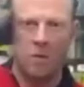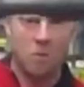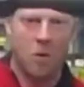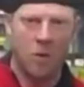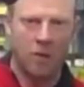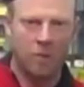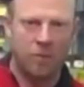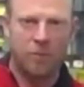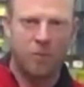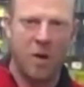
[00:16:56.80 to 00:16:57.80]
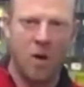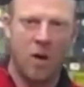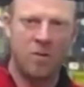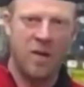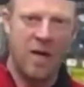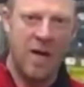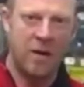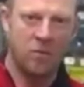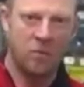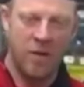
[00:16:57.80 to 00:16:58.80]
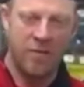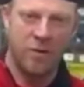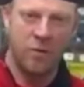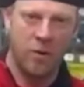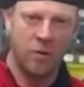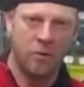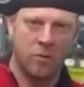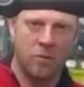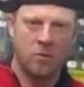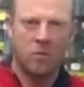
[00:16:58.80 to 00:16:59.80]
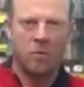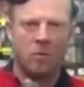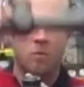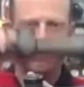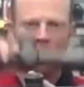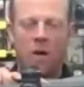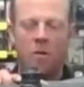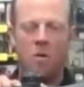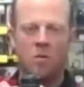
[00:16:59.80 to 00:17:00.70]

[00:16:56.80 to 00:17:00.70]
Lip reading: So we got PRS guy, heavy duty use. Guy that wants